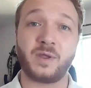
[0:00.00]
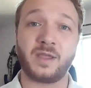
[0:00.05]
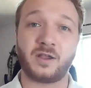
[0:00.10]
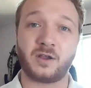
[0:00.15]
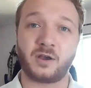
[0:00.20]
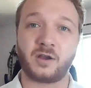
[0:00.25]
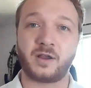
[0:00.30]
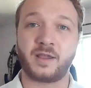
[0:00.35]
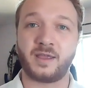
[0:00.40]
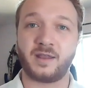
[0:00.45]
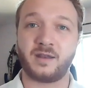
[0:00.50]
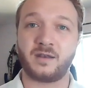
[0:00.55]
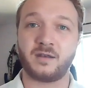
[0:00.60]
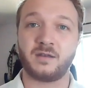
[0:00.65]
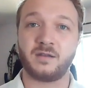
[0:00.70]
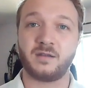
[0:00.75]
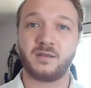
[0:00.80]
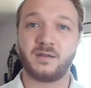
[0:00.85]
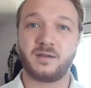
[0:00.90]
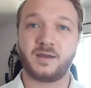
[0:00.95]
weaker in
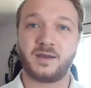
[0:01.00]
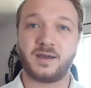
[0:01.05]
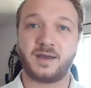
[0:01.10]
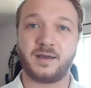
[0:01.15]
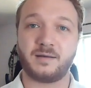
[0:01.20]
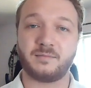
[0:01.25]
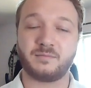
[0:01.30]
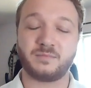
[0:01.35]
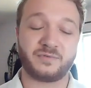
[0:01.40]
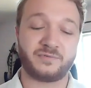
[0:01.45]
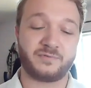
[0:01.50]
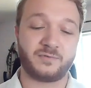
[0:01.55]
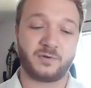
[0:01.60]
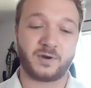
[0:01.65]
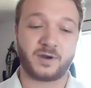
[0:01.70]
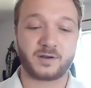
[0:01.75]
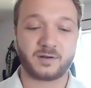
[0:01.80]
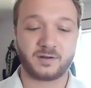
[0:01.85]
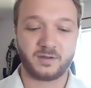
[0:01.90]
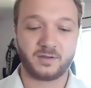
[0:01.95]
uh,
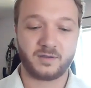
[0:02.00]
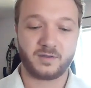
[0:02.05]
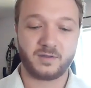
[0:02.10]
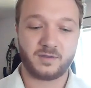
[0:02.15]
before.